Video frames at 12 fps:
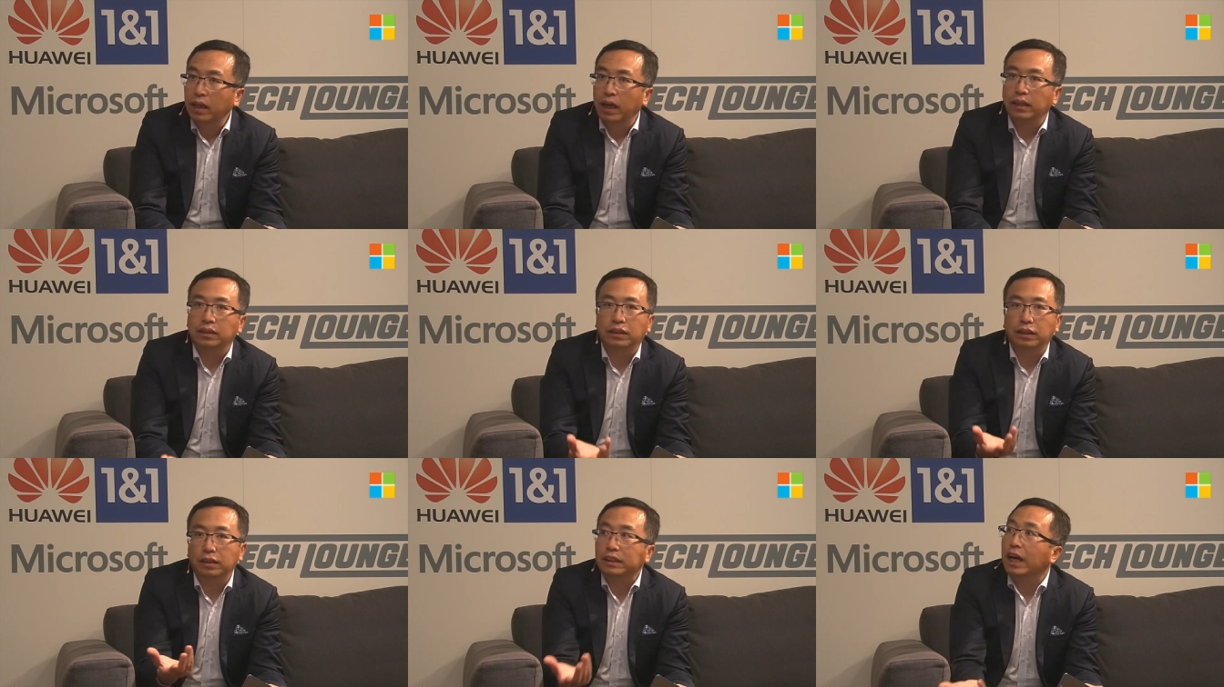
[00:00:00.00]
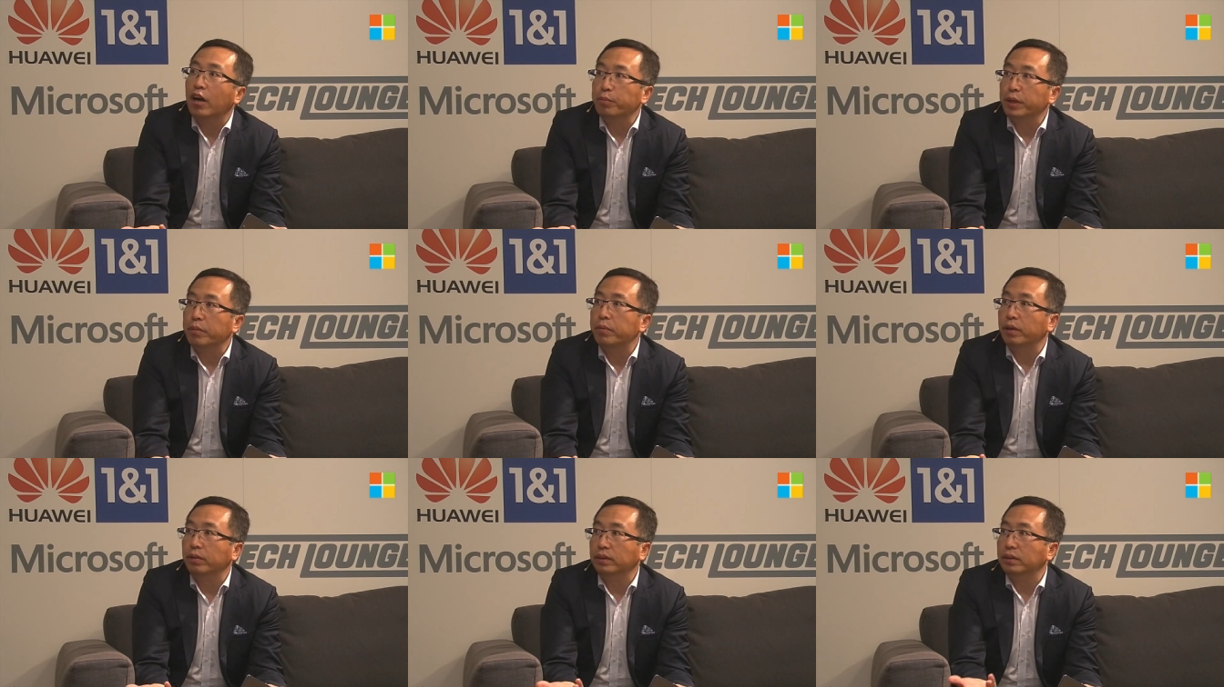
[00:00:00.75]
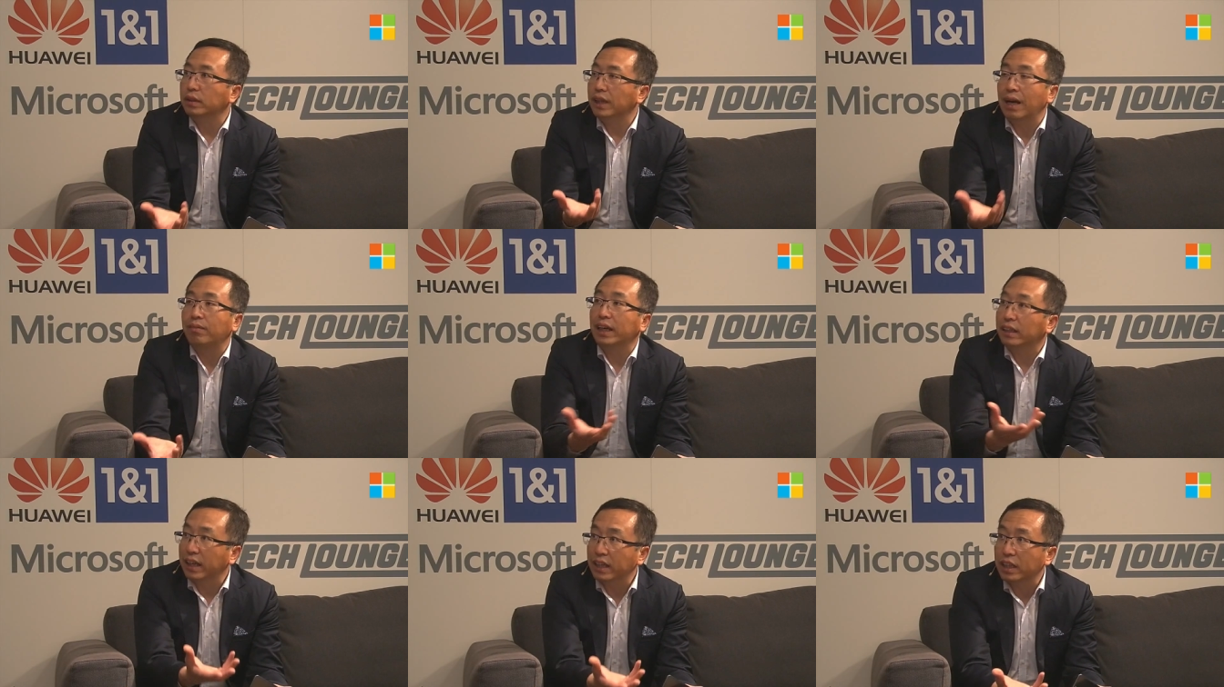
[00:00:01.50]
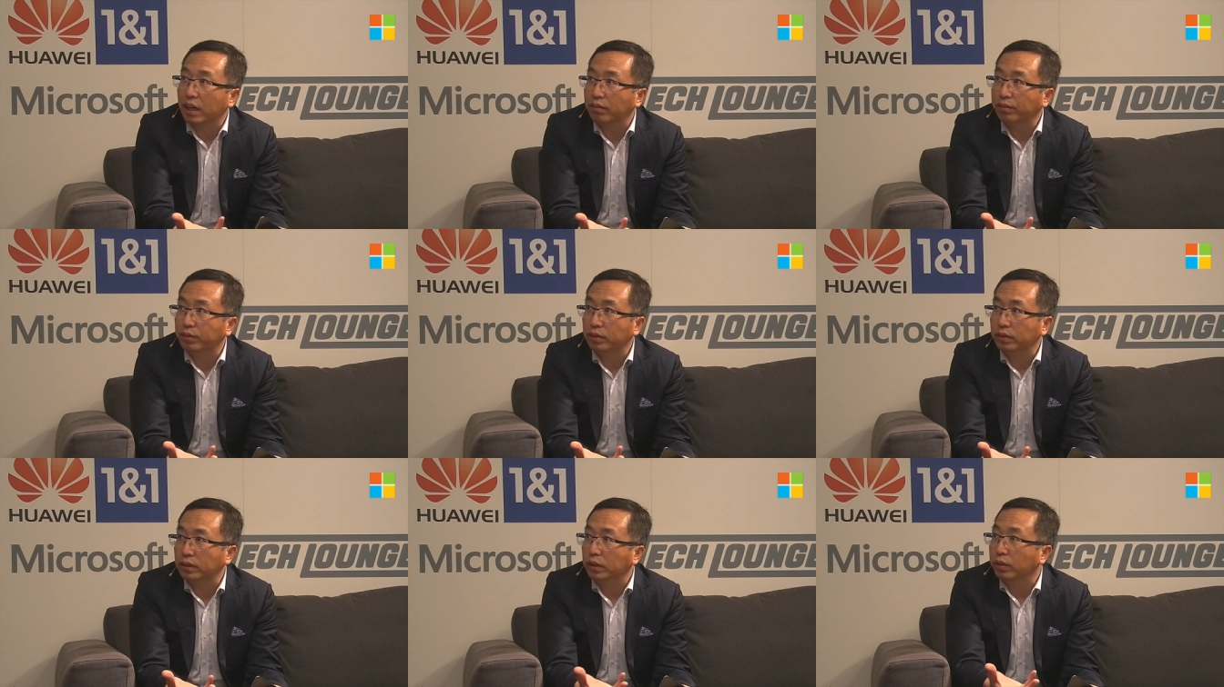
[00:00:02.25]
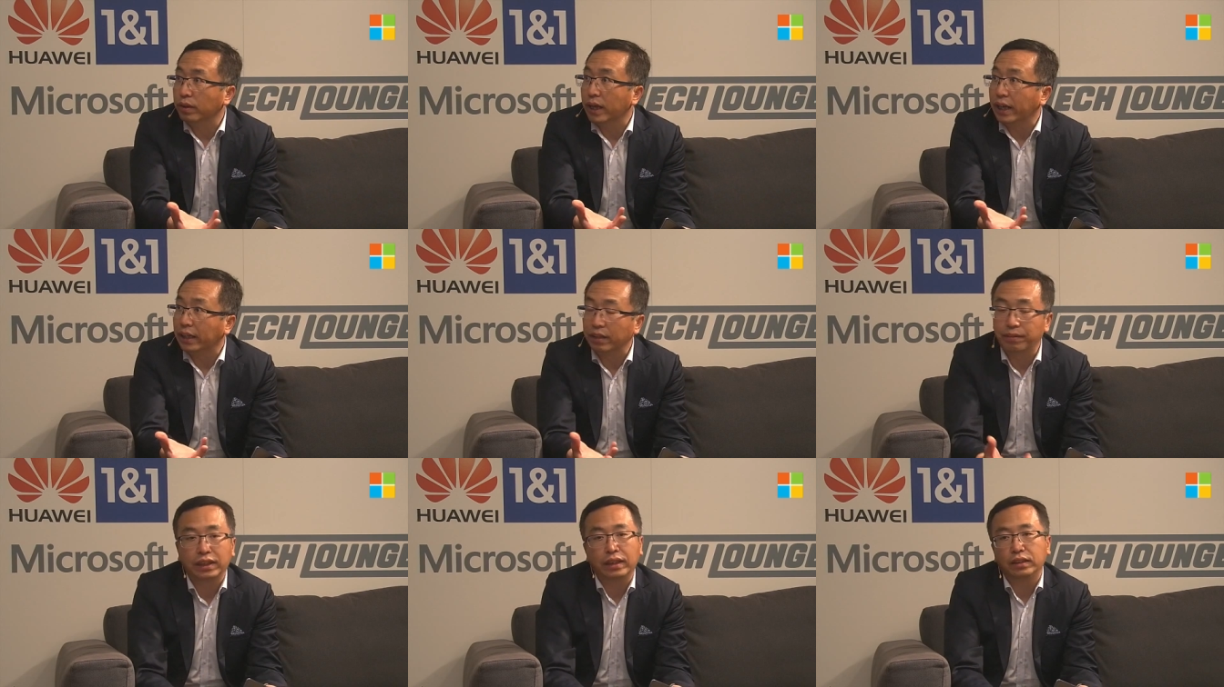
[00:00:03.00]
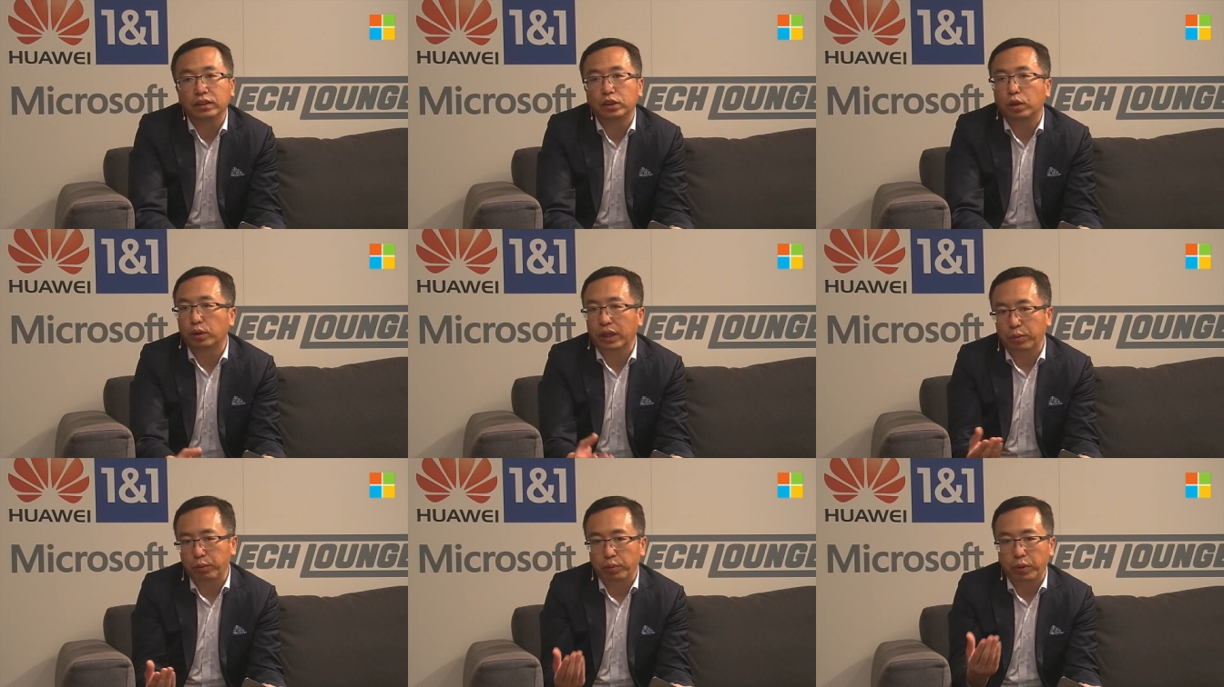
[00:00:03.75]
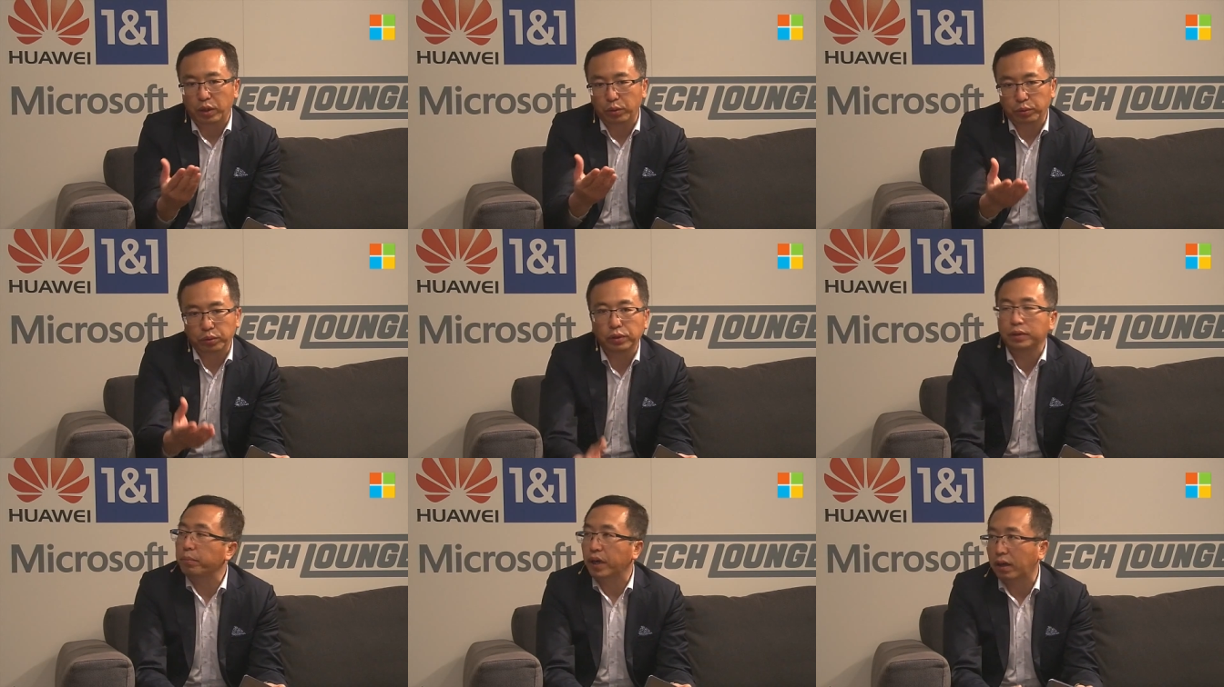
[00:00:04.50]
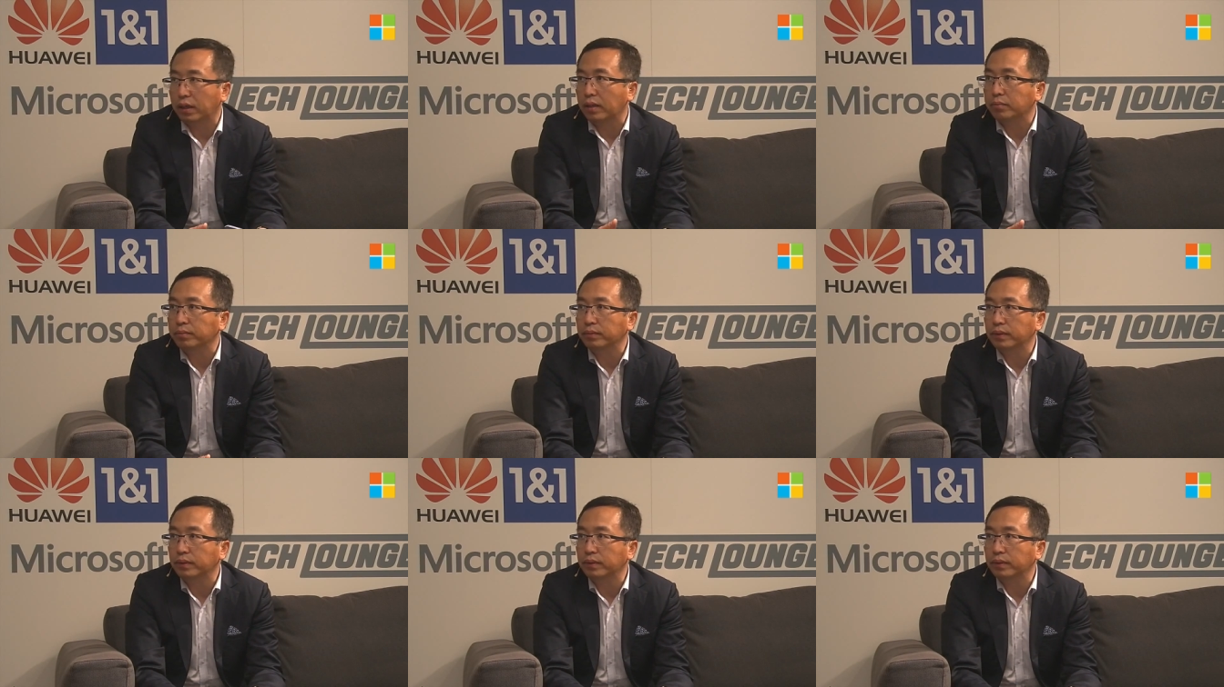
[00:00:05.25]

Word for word: As uh, young people love that kind of you know activity, so that we want to support them,